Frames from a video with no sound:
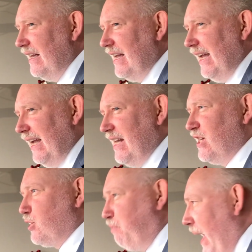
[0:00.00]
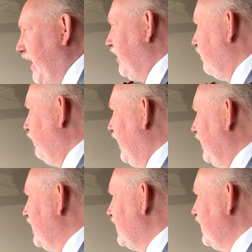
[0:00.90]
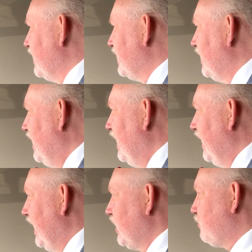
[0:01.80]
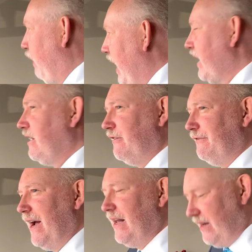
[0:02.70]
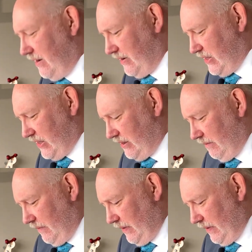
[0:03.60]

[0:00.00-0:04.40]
in spite of your weaknesses, in spite of your failures.